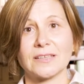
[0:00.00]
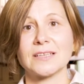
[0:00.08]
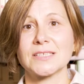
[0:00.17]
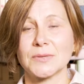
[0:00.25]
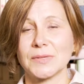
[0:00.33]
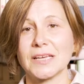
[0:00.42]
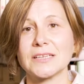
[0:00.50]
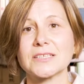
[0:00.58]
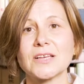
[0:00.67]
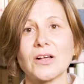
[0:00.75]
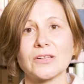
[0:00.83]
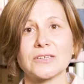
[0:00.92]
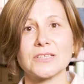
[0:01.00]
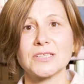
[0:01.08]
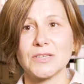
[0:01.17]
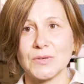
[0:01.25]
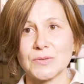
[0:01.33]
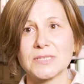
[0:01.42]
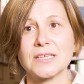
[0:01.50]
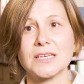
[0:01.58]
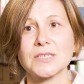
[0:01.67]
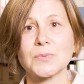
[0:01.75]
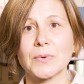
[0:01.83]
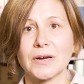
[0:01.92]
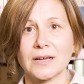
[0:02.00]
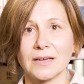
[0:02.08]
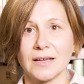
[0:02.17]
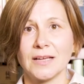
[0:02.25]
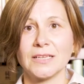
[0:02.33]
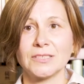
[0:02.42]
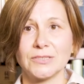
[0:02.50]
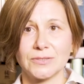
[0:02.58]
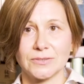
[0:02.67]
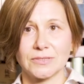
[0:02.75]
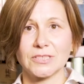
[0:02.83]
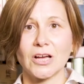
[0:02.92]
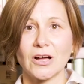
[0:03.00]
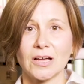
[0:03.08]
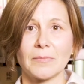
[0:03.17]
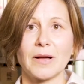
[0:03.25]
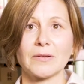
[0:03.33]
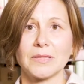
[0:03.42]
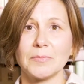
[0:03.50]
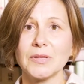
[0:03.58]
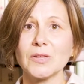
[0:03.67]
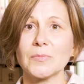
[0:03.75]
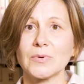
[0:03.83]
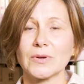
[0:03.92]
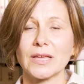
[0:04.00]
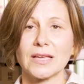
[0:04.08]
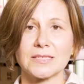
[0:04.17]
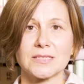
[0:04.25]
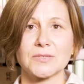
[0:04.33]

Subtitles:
So later scholars used his work to talk about the pillow book as a